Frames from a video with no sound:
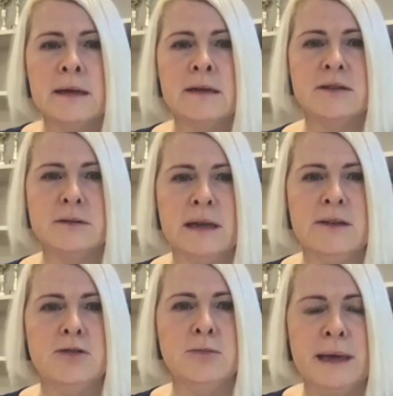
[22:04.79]
so
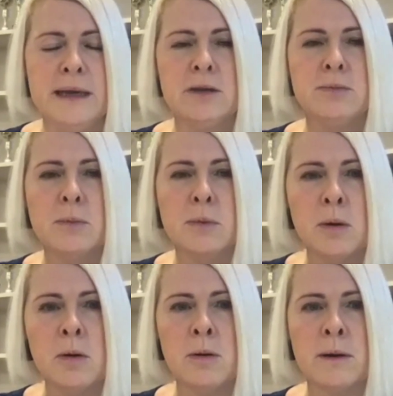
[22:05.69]
that to make it
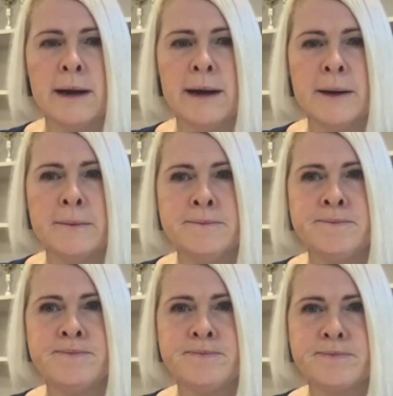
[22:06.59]
more
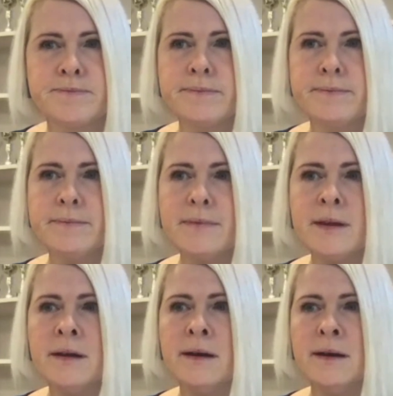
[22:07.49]

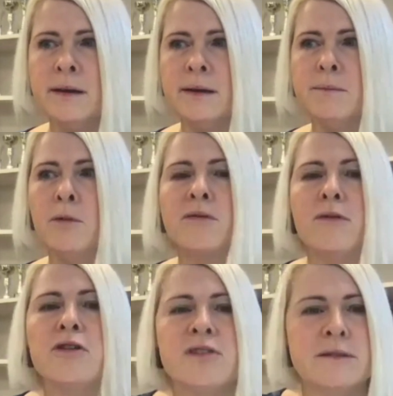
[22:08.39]
more
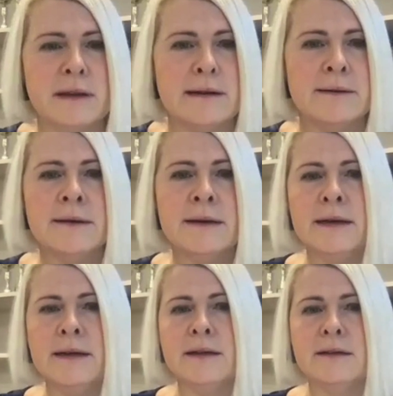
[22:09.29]
versatile.
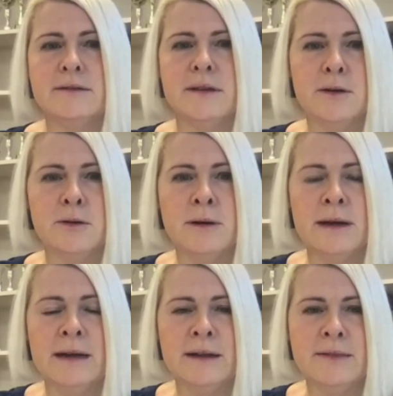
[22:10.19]

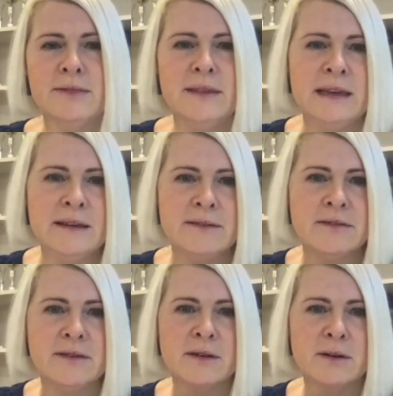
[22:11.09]
So
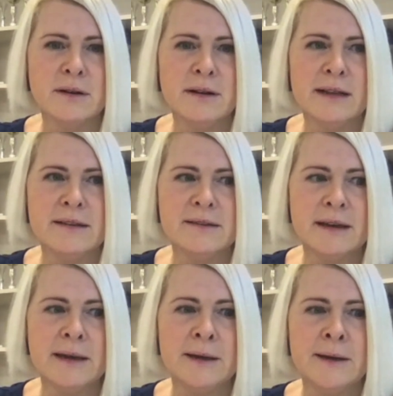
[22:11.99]
these, let's
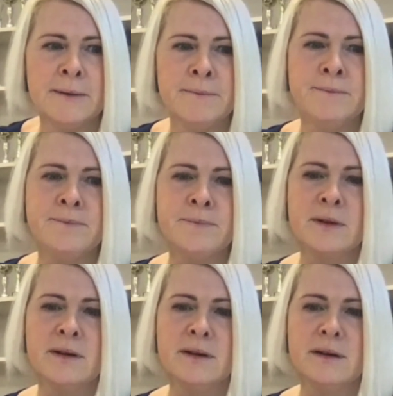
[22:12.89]
say,
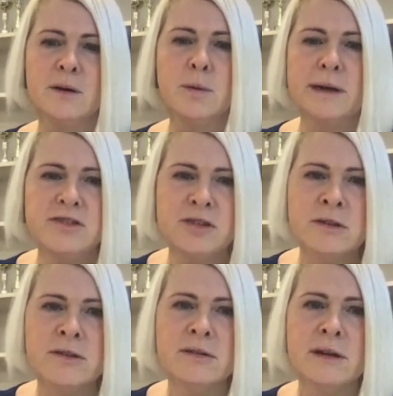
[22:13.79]

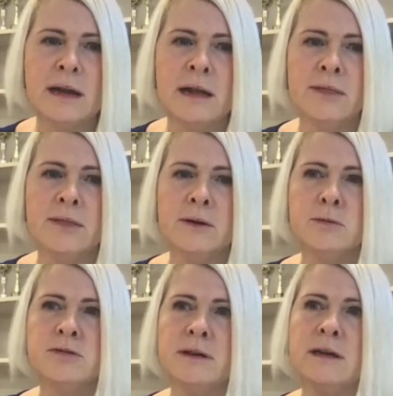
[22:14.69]
questions and
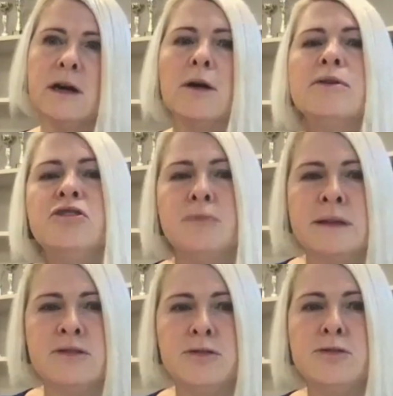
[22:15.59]
those
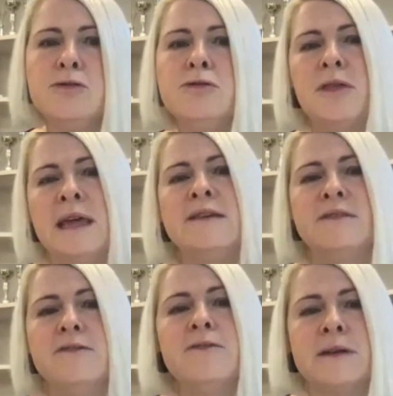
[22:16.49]
encouragement to do things
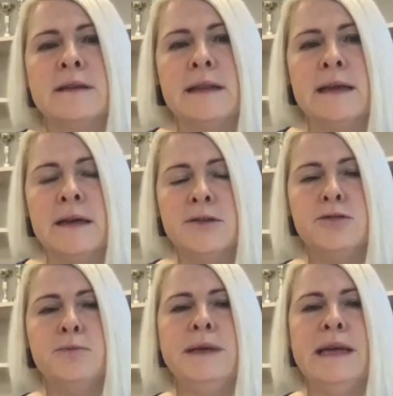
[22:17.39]
differently, to
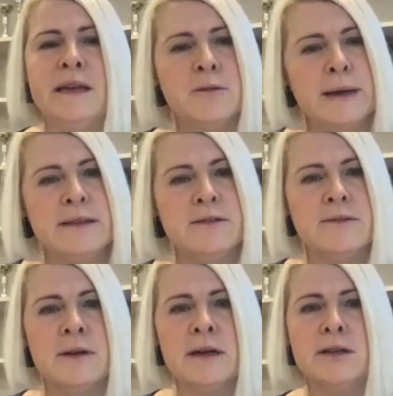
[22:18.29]
be innovative,
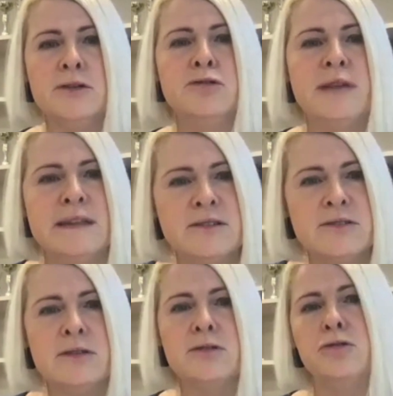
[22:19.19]
to
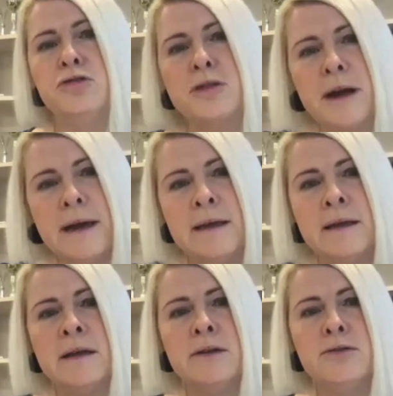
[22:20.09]
test, to try,
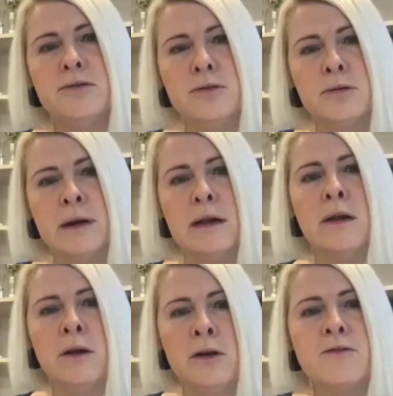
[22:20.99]
to
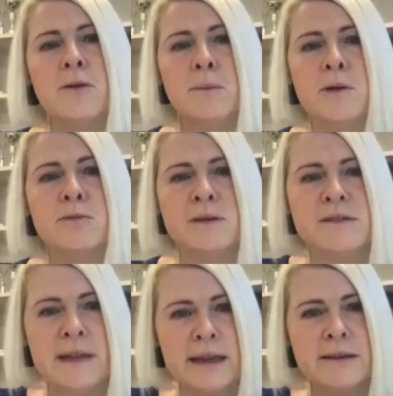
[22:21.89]
learn from your
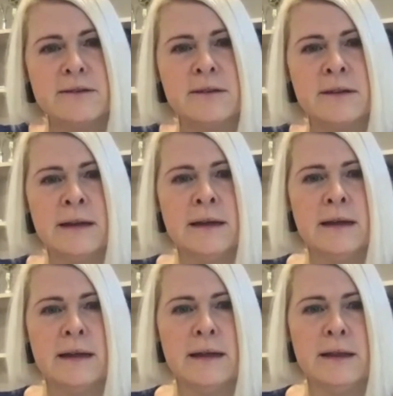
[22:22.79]
mistakes.
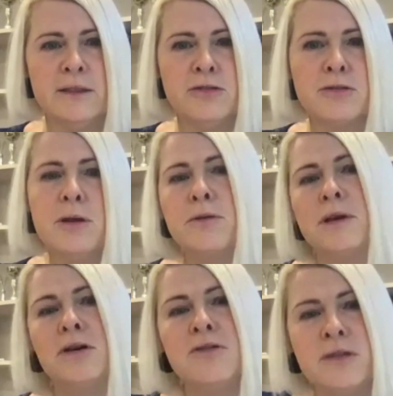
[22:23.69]
This
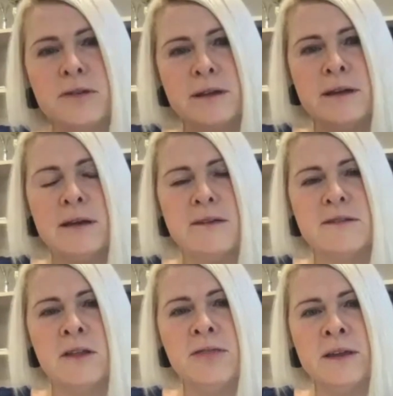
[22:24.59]
curiosity is
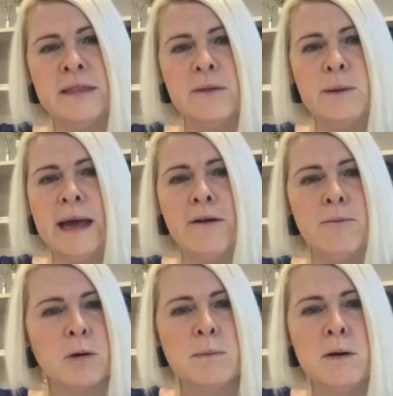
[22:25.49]
something that we have
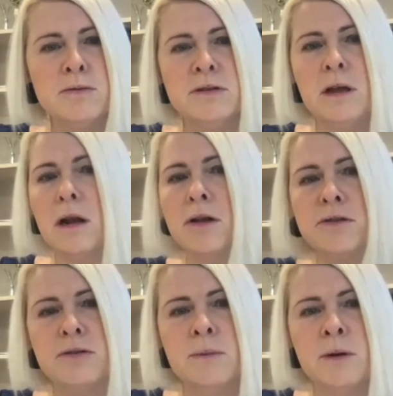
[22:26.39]
promoted a
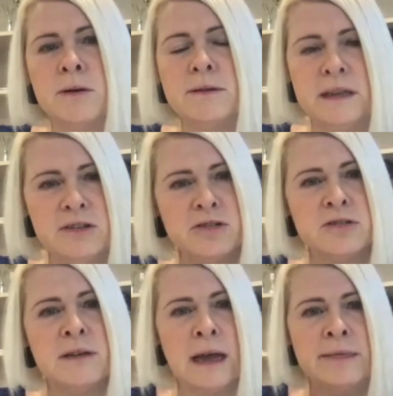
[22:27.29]
lot among
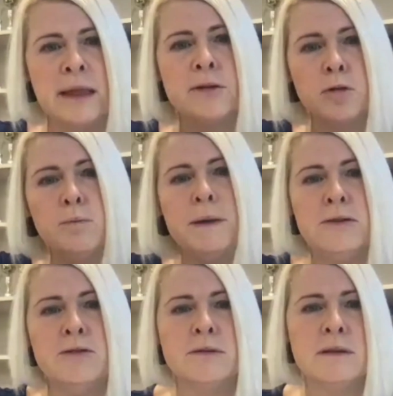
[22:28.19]
teachers, and that could be
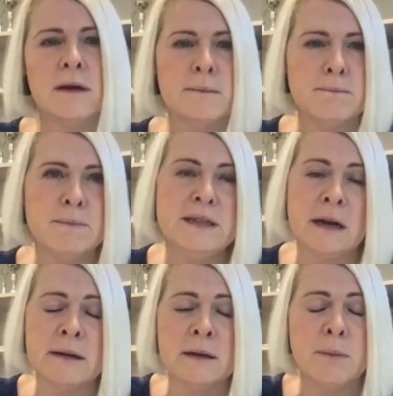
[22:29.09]

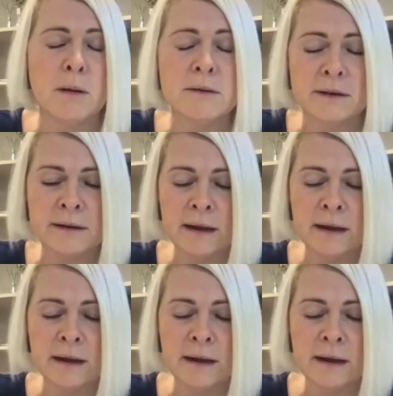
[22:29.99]
done in Balkan